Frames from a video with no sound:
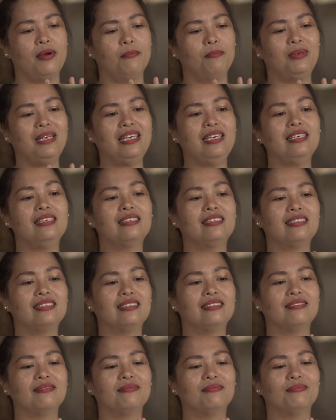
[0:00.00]

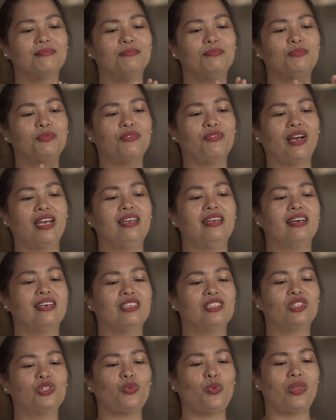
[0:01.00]
please provide
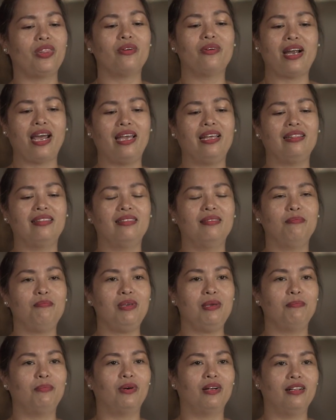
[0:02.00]
us with the right
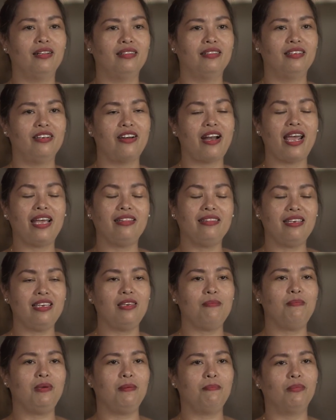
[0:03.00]
people, the right
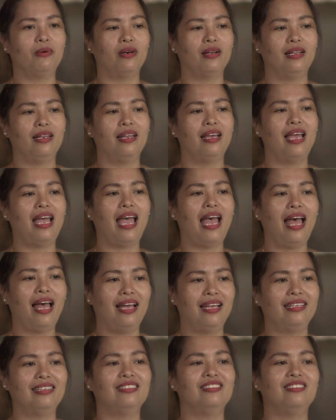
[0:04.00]
key people,
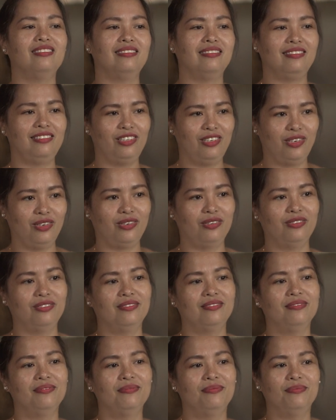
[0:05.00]
and you know,
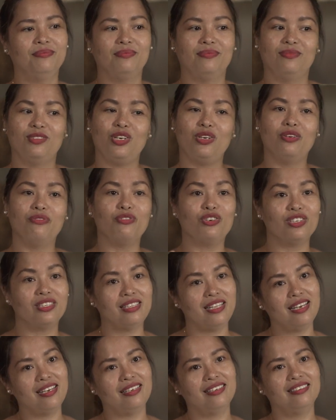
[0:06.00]
the universe
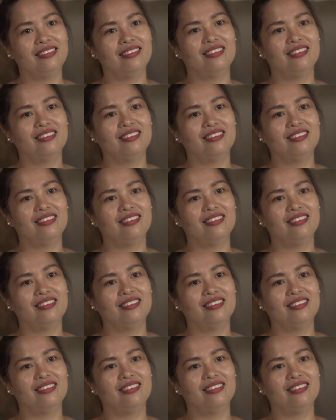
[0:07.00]
did.